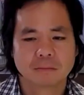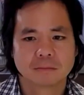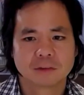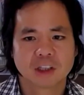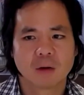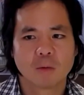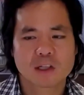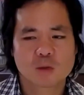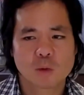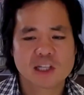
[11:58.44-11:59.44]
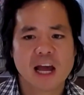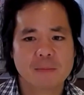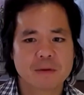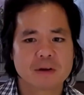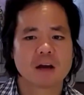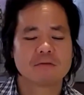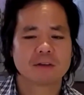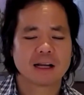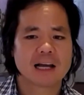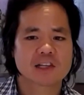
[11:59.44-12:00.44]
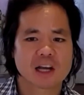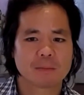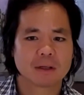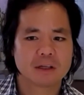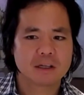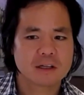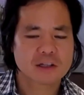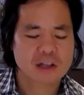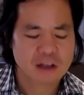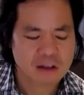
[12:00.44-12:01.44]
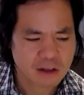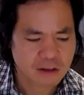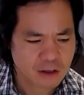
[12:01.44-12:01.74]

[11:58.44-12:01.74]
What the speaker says: So what's happened over the last couple of years, I think